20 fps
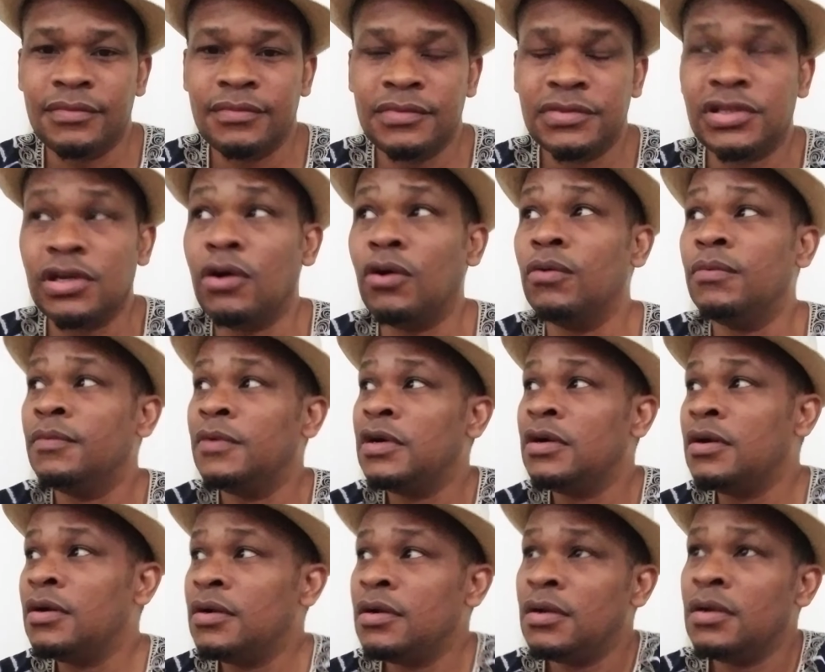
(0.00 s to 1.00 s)
So,
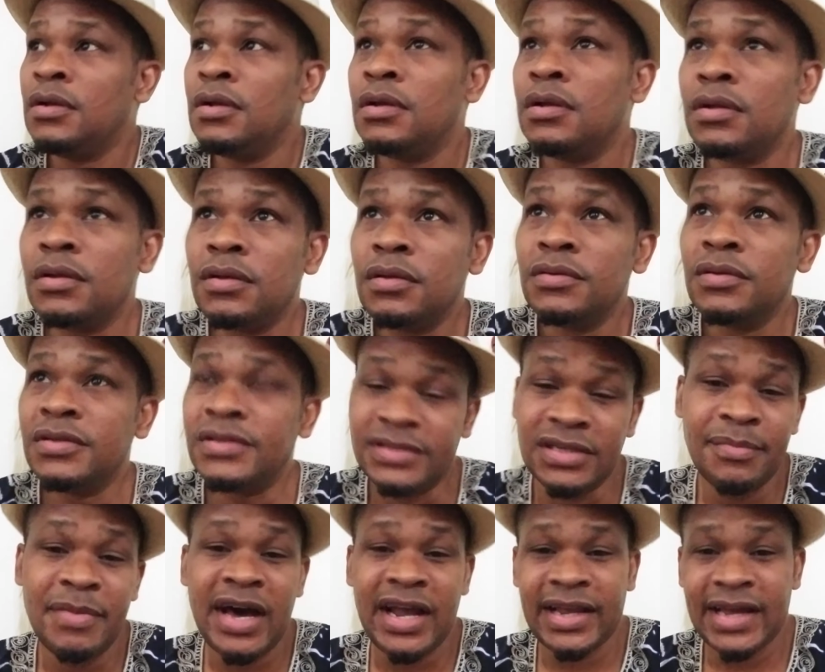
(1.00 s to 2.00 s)

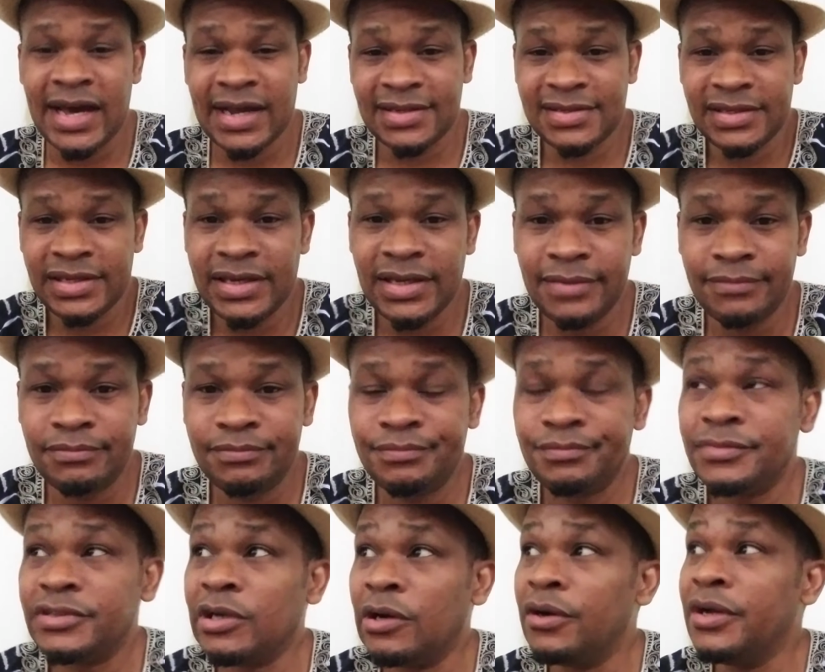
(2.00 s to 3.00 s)
somebody got to say it.
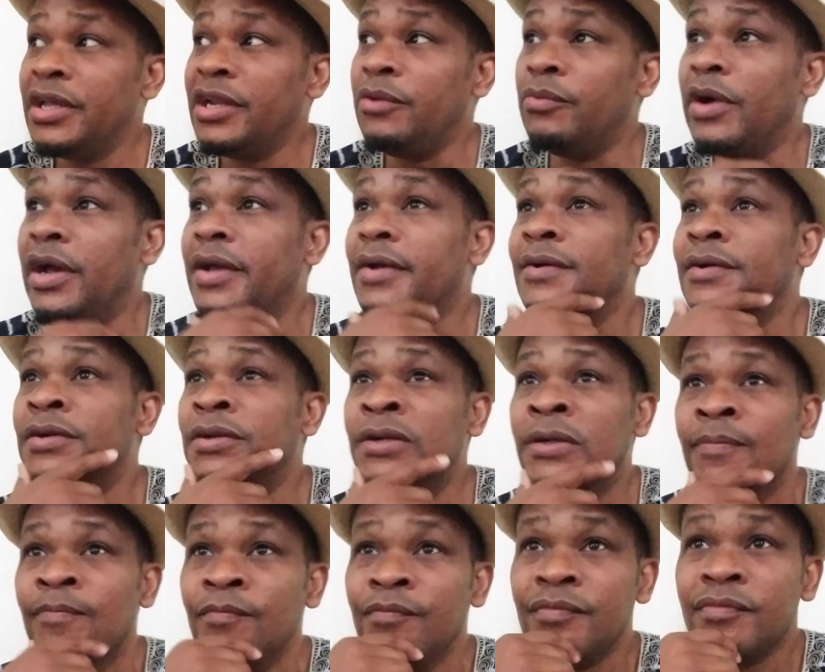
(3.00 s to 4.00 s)
So anyway,
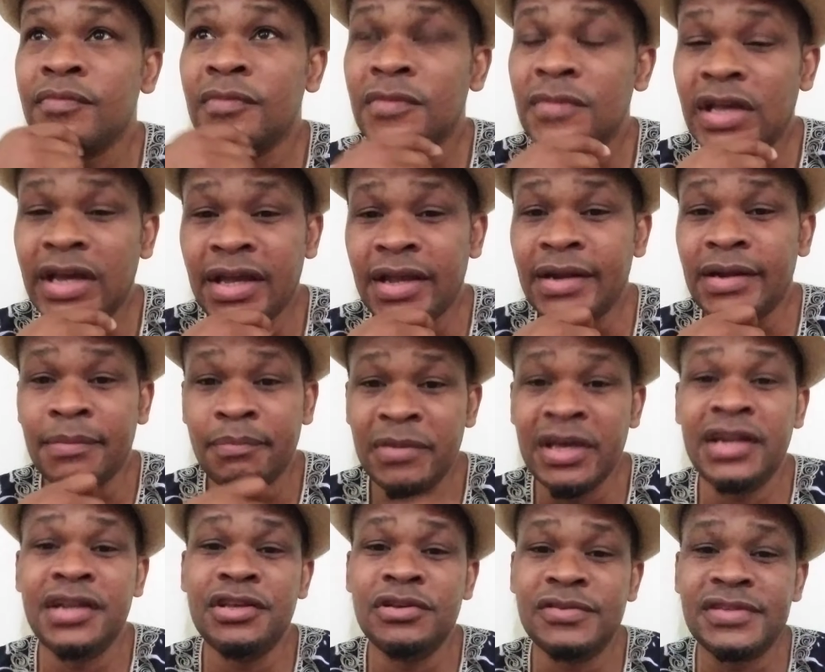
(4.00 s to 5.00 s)
and
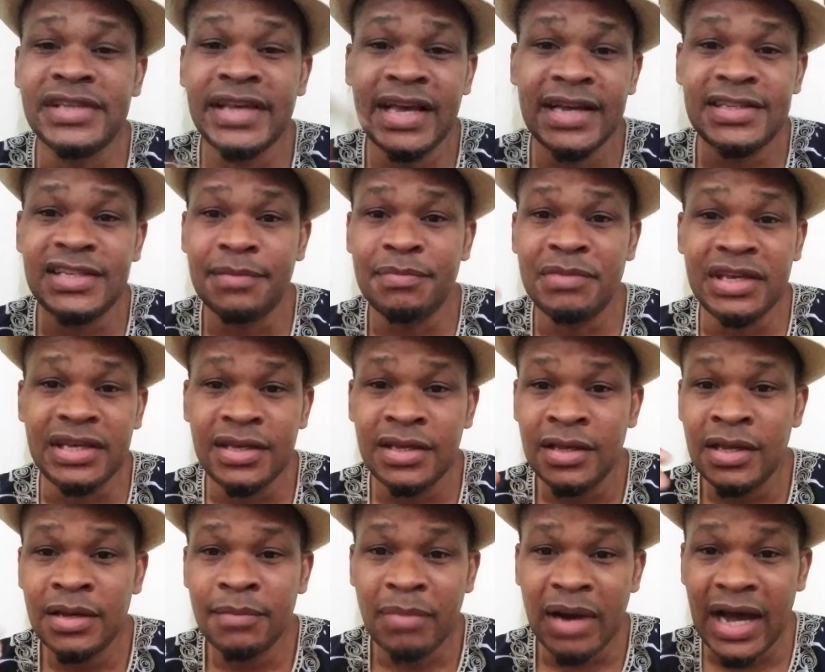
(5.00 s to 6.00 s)
many of you say it to me
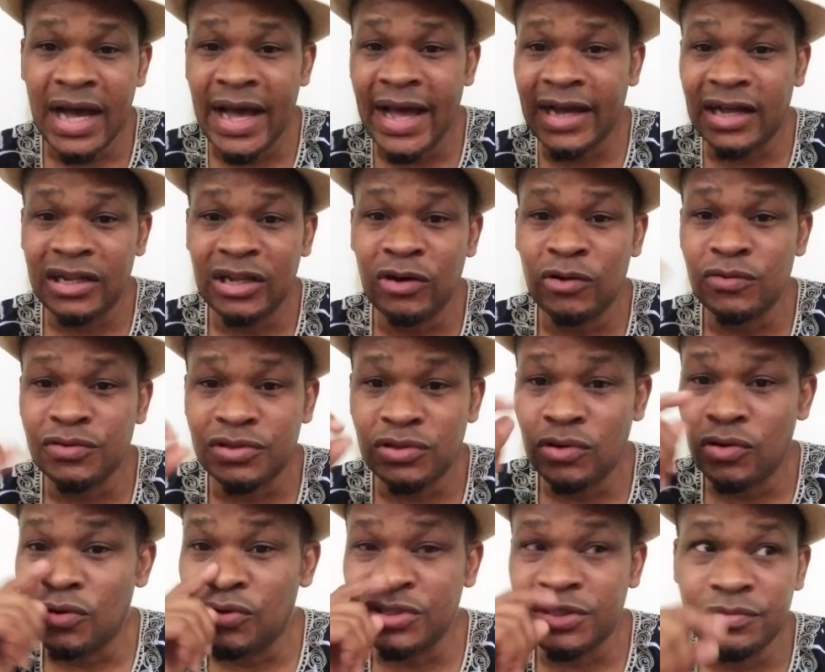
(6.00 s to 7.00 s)
behind closed
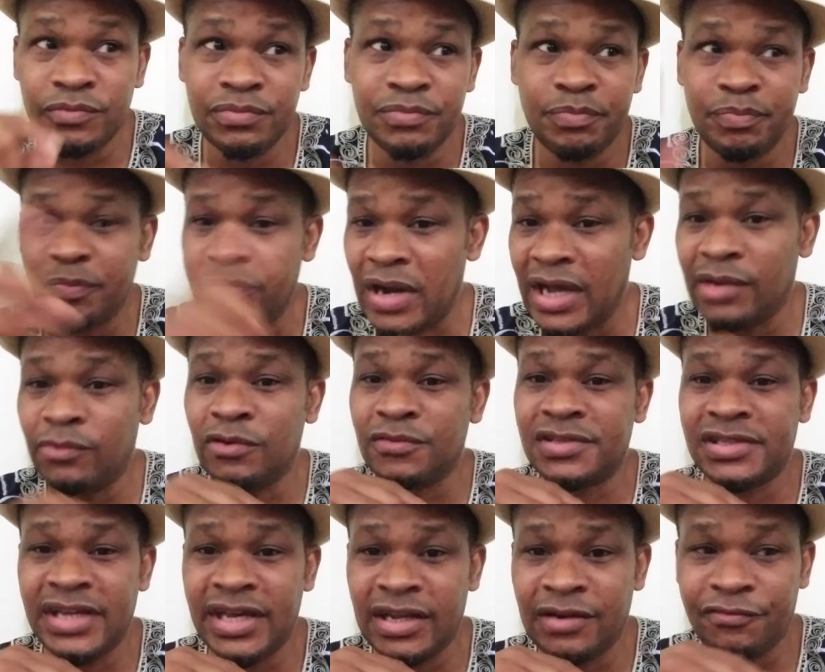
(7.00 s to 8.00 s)
doors. You probably won't
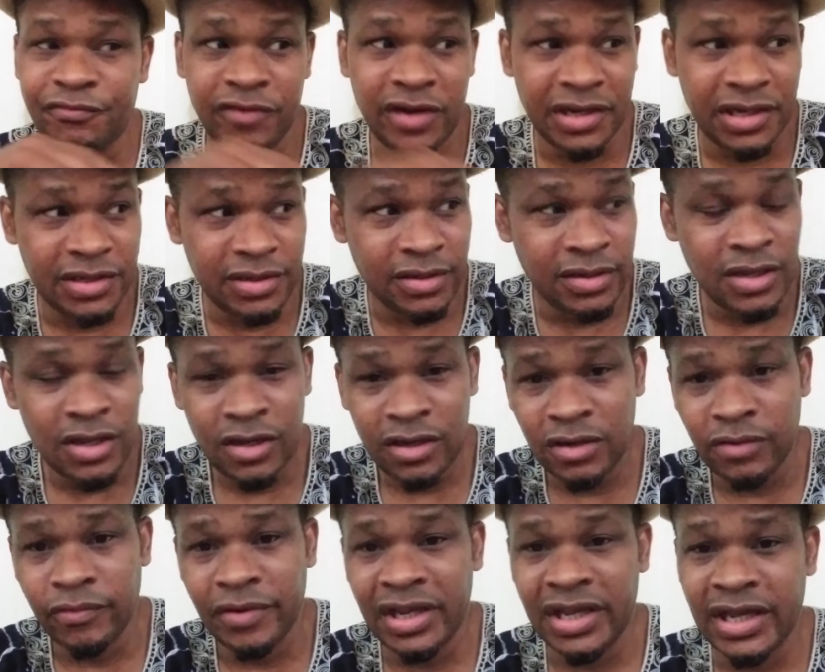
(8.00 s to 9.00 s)
say it in front of your
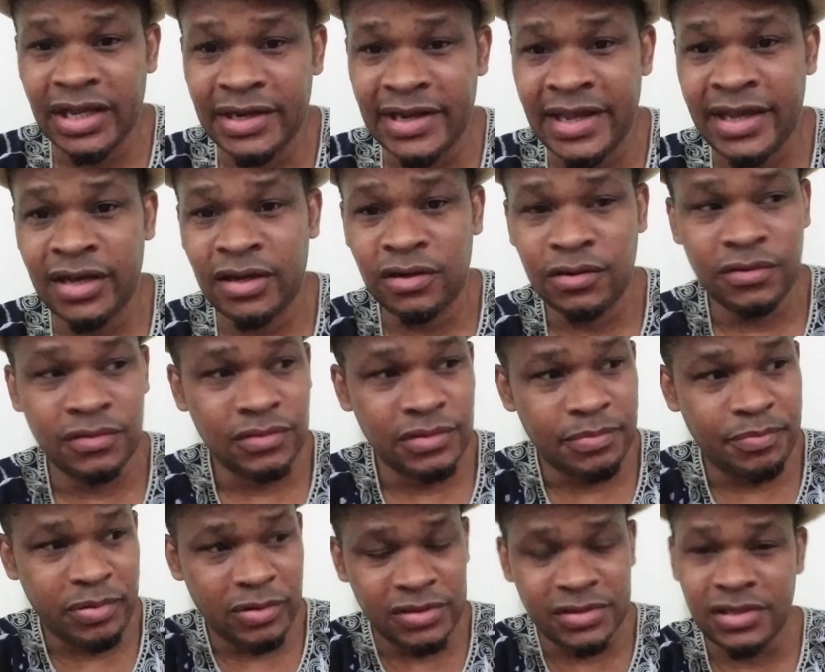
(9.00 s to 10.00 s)
Korean nail
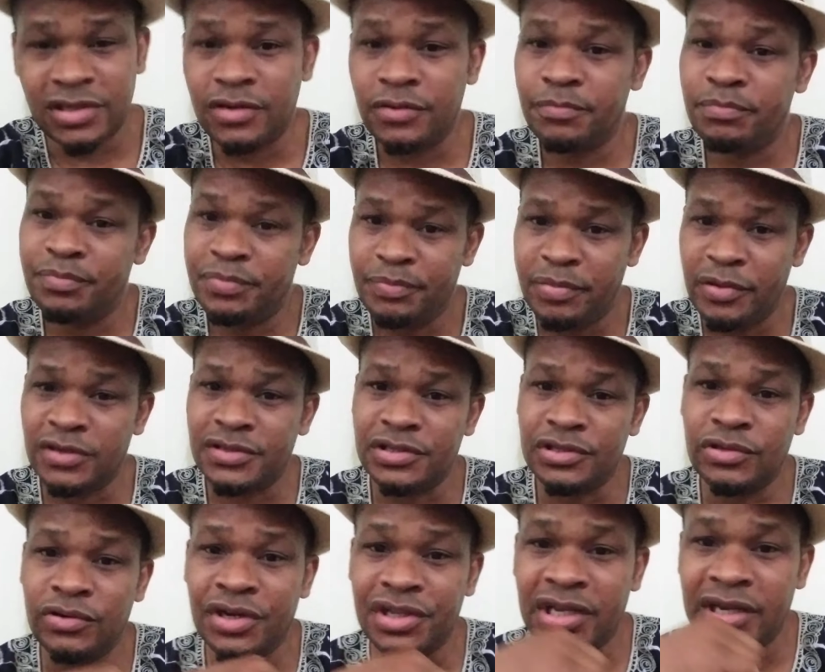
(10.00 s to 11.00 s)
person
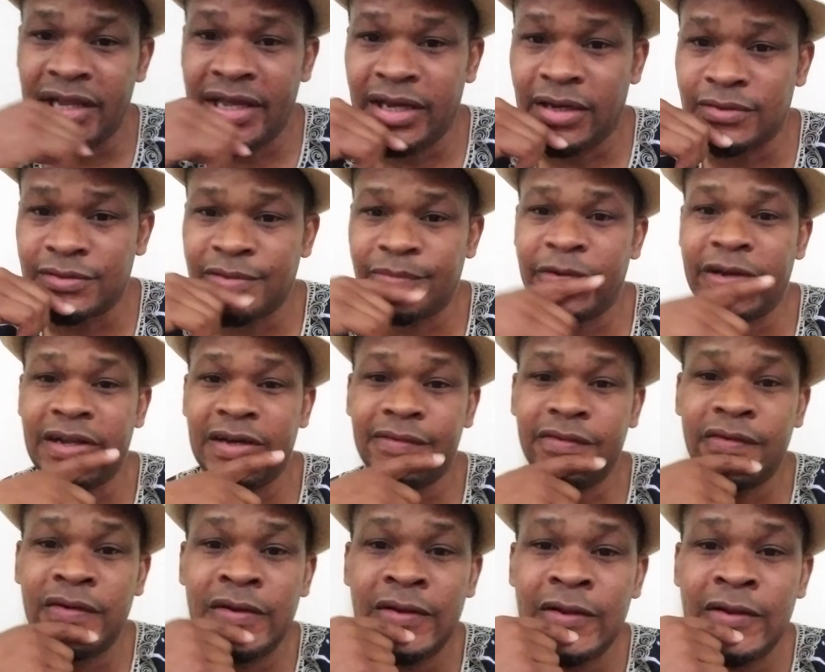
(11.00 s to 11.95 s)
doing your nails or whatever.